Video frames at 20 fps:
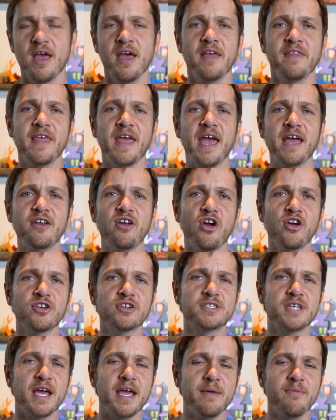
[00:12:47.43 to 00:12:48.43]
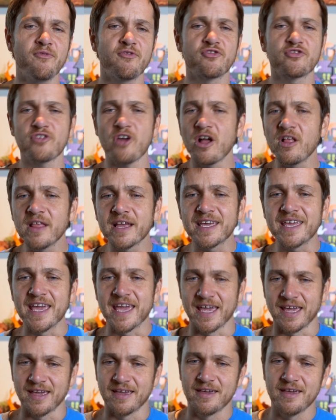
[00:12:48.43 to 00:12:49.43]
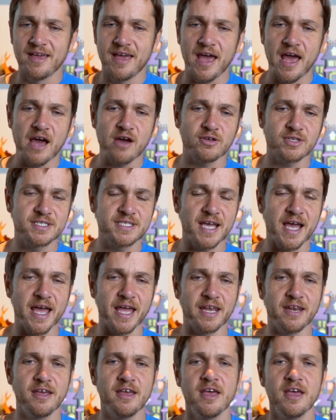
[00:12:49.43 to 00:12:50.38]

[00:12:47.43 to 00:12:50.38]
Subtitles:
They had a hard time frolicking outside